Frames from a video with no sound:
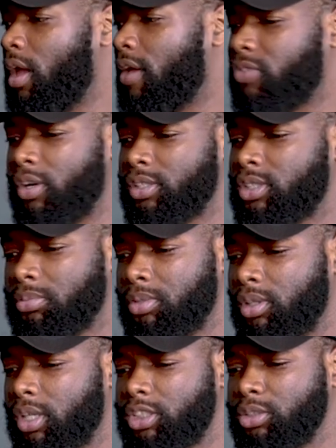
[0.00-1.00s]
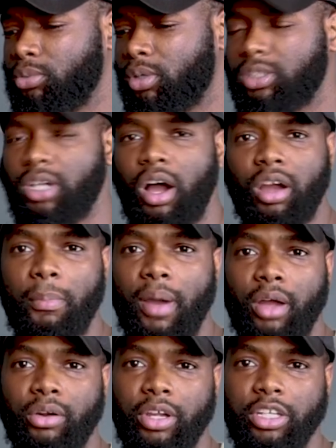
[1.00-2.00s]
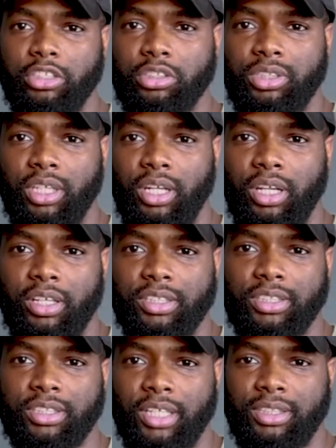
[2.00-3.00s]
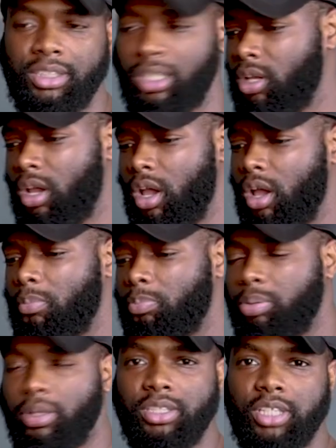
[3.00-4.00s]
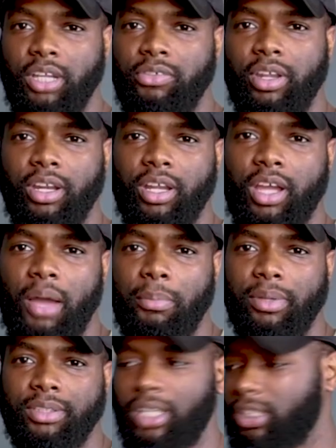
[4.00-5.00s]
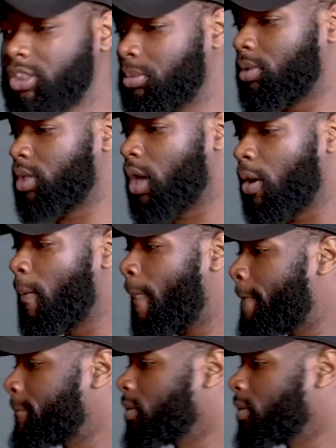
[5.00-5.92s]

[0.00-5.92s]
If there's something that you want to talk about or interested in discussing, please leave it in the comment section below.